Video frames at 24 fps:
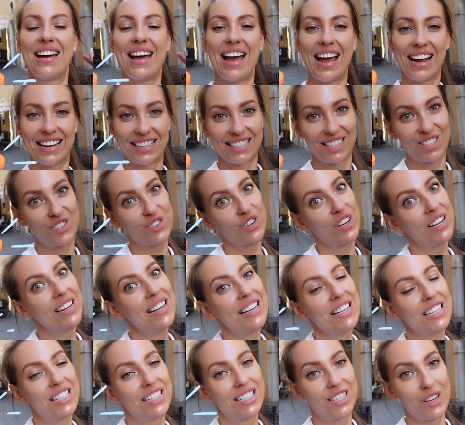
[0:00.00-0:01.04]
extra
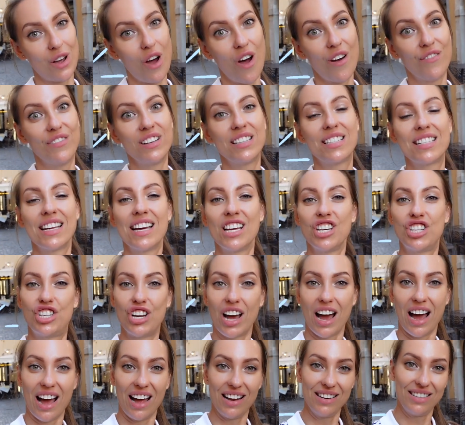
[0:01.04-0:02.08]
service
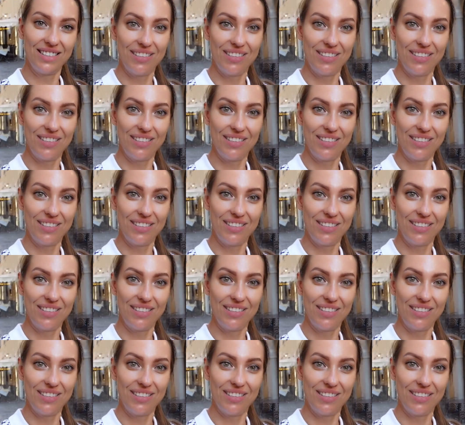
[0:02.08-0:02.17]
charge.